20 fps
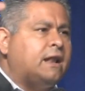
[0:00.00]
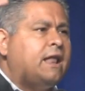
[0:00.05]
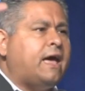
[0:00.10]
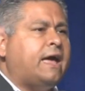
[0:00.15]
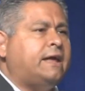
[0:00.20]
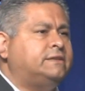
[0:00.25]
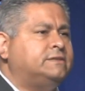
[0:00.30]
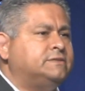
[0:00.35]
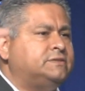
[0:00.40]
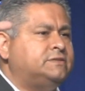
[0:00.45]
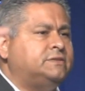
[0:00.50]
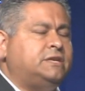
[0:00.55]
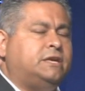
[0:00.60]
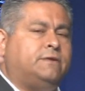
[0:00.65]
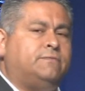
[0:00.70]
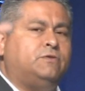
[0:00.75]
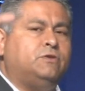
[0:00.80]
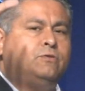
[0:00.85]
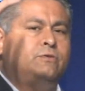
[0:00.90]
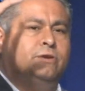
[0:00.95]
like to see
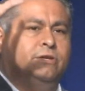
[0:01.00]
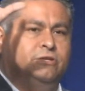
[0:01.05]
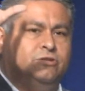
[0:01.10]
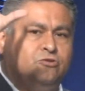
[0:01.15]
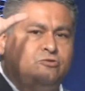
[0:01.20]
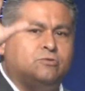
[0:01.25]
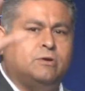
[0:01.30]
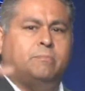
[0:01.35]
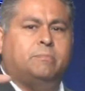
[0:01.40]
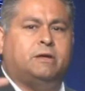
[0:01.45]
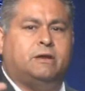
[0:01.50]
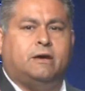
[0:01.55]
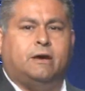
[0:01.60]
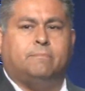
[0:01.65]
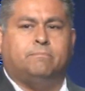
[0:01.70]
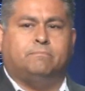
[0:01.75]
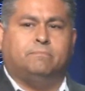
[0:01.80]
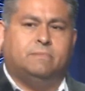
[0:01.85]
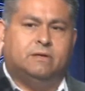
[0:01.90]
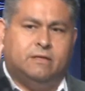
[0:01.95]
if you could trim it up
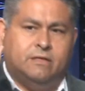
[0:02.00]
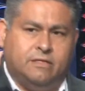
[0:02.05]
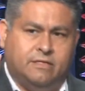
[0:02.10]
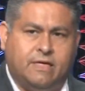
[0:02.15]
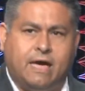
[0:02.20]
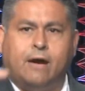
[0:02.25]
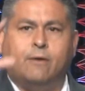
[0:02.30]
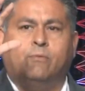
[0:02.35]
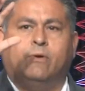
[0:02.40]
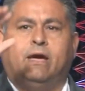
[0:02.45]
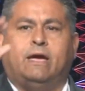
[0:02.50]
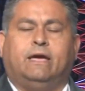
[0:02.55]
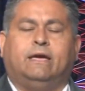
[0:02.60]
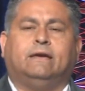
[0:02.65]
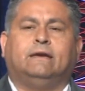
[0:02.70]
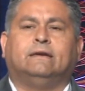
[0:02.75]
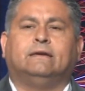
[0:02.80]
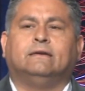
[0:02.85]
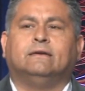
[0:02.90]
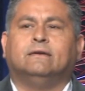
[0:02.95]
that way."
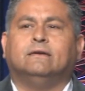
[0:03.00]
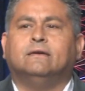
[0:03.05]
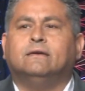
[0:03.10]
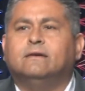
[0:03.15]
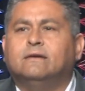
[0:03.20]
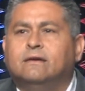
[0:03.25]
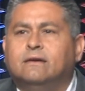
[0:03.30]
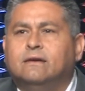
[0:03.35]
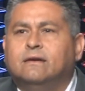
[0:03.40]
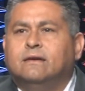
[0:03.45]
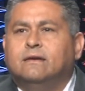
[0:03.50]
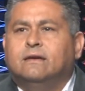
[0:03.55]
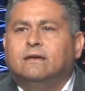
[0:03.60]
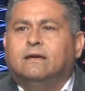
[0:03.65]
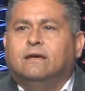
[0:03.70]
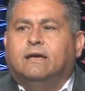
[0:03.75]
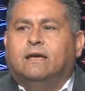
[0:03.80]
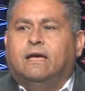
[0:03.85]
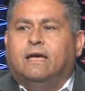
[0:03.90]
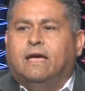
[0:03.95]

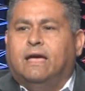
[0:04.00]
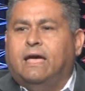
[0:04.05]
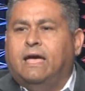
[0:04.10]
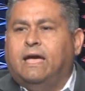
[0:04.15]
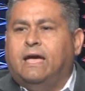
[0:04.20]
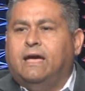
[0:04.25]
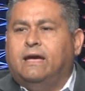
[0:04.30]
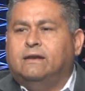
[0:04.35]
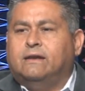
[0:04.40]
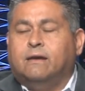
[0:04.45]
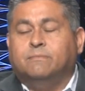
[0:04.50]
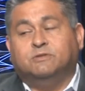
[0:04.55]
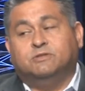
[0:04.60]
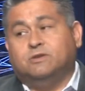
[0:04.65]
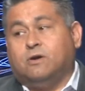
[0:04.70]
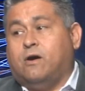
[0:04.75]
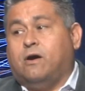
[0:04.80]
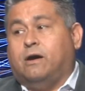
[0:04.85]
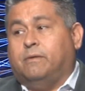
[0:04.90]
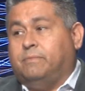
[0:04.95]
And I'm
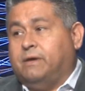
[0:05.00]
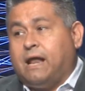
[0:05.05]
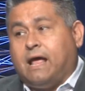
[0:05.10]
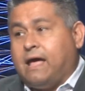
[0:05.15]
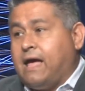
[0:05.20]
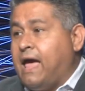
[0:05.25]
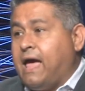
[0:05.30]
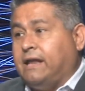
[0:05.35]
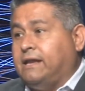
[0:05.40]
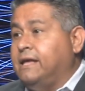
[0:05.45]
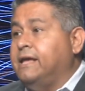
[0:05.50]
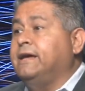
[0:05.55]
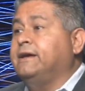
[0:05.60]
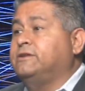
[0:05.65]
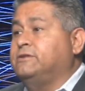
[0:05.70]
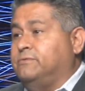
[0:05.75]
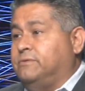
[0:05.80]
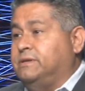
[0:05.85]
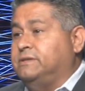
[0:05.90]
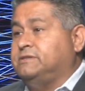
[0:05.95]
sorry, but I had
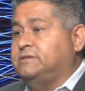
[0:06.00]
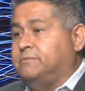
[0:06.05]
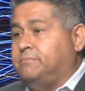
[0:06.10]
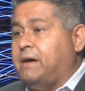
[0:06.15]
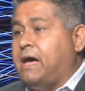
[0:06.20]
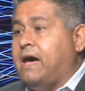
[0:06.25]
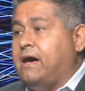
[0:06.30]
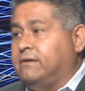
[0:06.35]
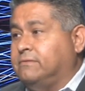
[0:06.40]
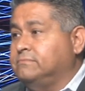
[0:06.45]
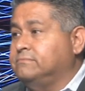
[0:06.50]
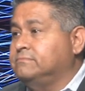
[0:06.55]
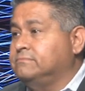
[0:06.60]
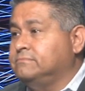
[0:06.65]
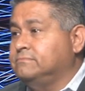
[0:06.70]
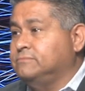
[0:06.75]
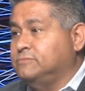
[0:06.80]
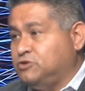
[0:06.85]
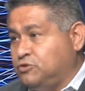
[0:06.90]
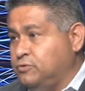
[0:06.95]
ignorance about
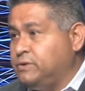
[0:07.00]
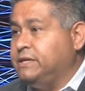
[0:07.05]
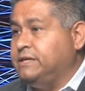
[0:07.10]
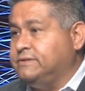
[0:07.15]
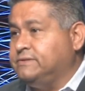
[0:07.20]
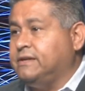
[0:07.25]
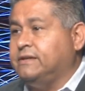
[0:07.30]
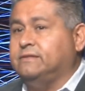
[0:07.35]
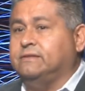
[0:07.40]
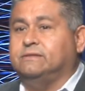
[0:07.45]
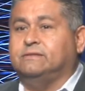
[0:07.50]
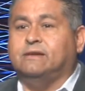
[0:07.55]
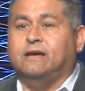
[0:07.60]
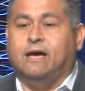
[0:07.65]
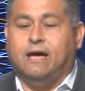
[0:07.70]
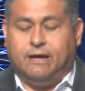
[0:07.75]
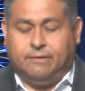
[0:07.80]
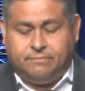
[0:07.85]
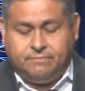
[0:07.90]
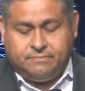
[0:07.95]
trees at the
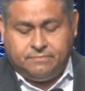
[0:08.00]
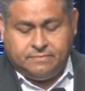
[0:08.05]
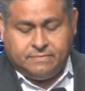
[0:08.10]
time,